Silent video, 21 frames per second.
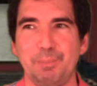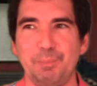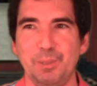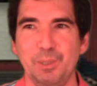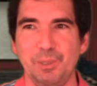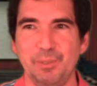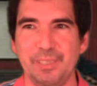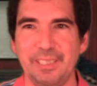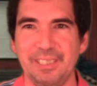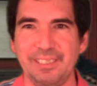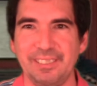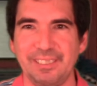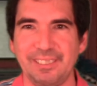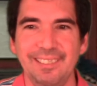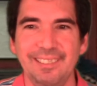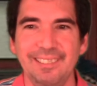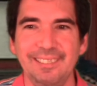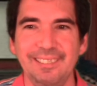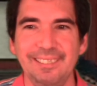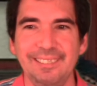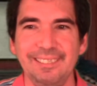movies.
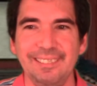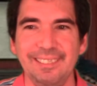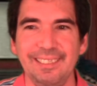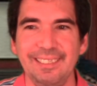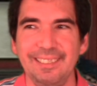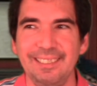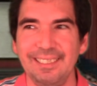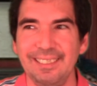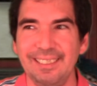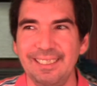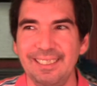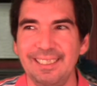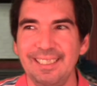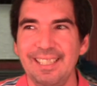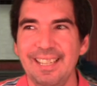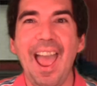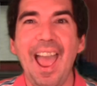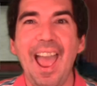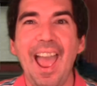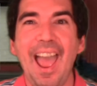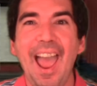
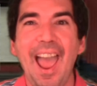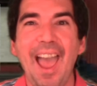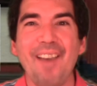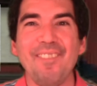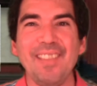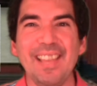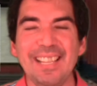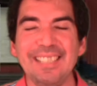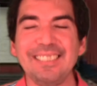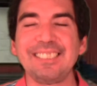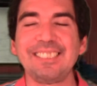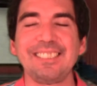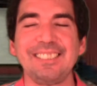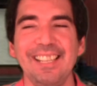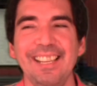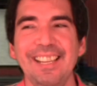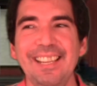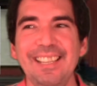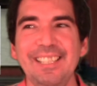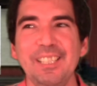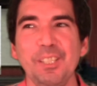Have they
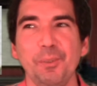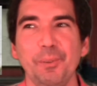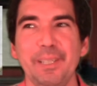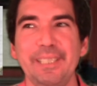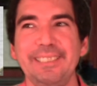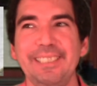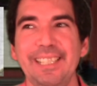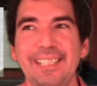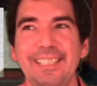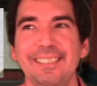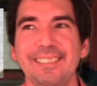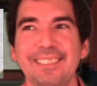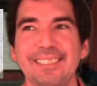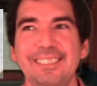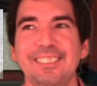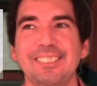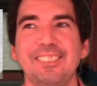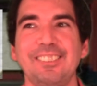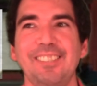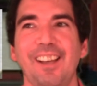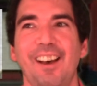seen the
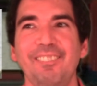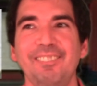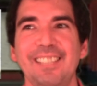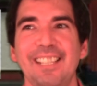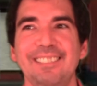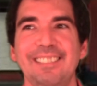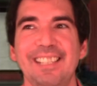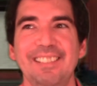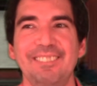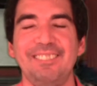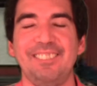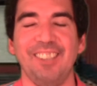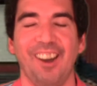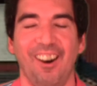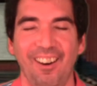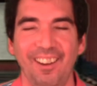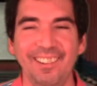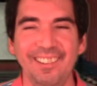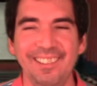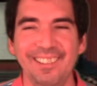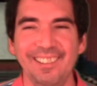ridiculous stuff that they've
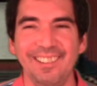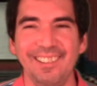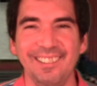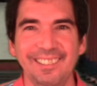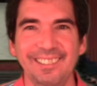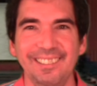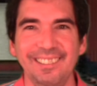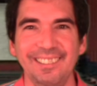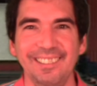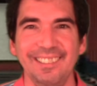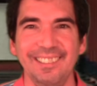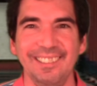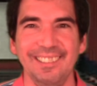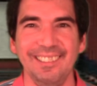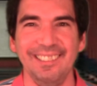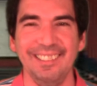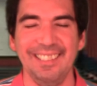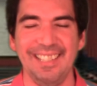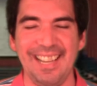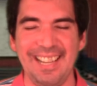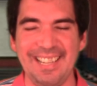done?
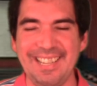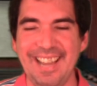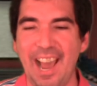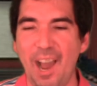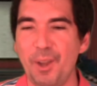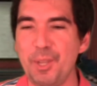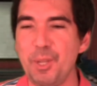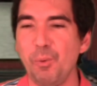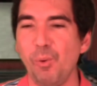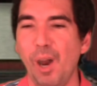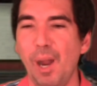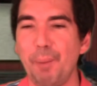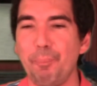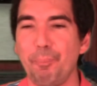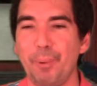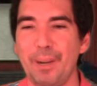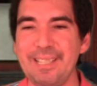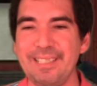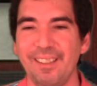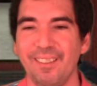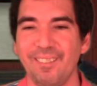And now you want to
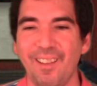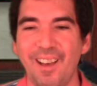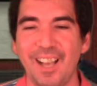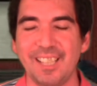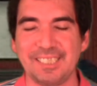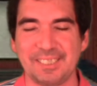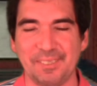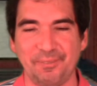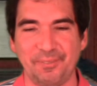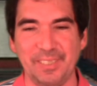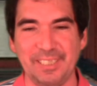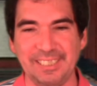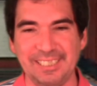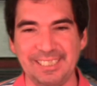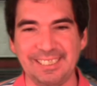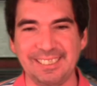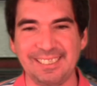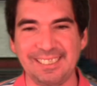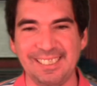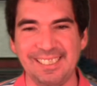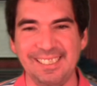bring the laws of
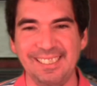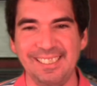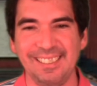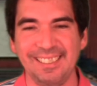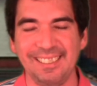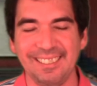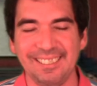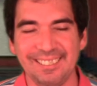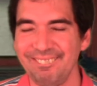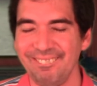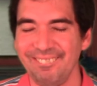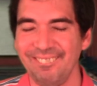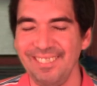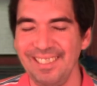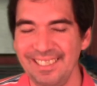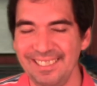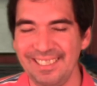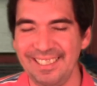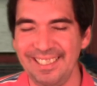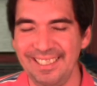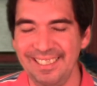physics in?
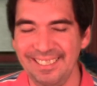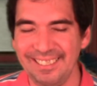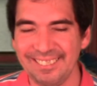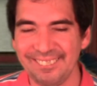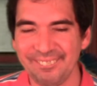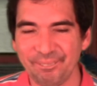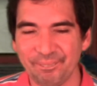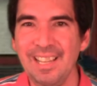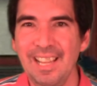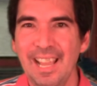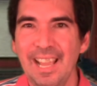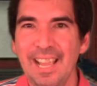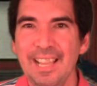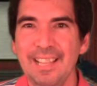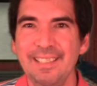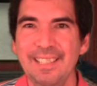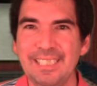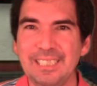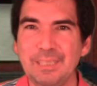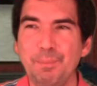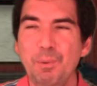Really? In
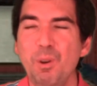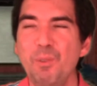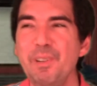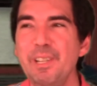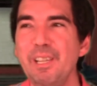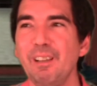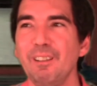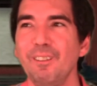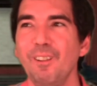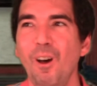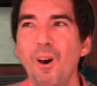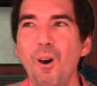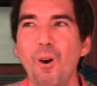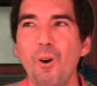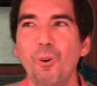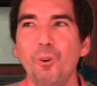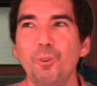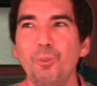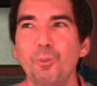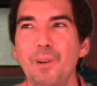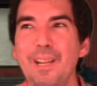this movie
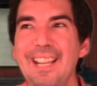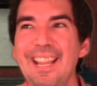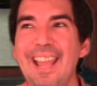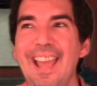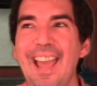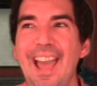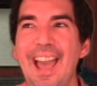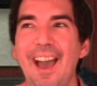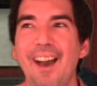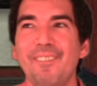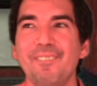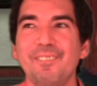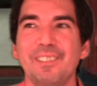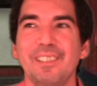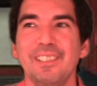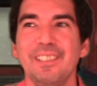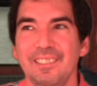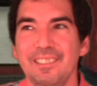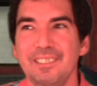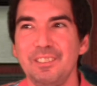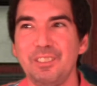alone, we have
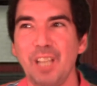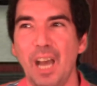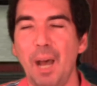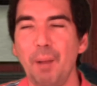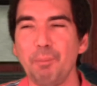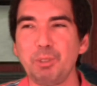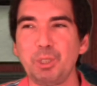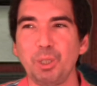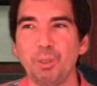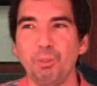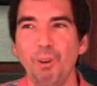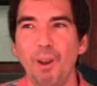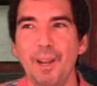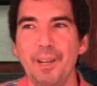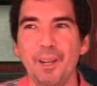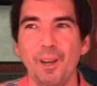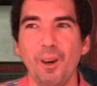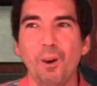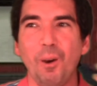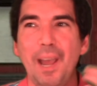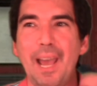Dom
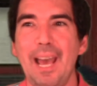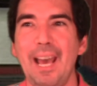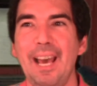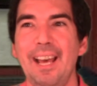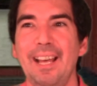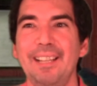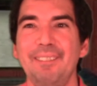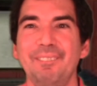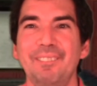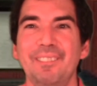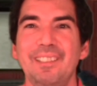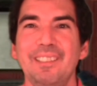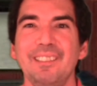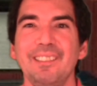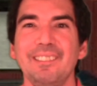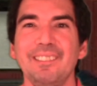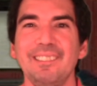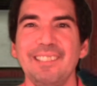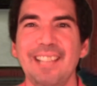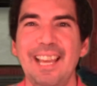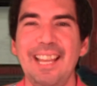Toretto
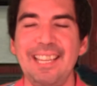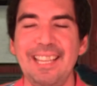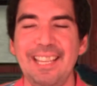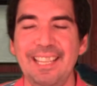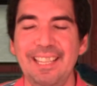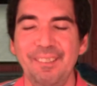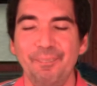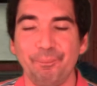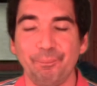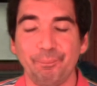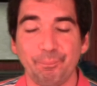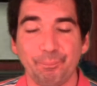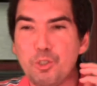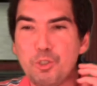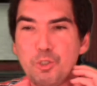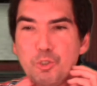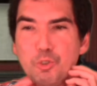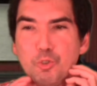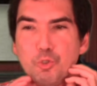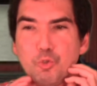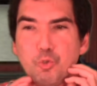and Letty
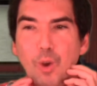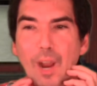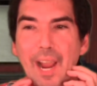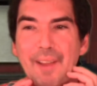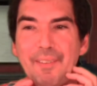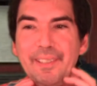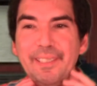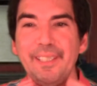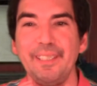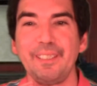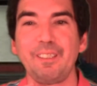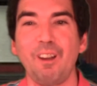driving their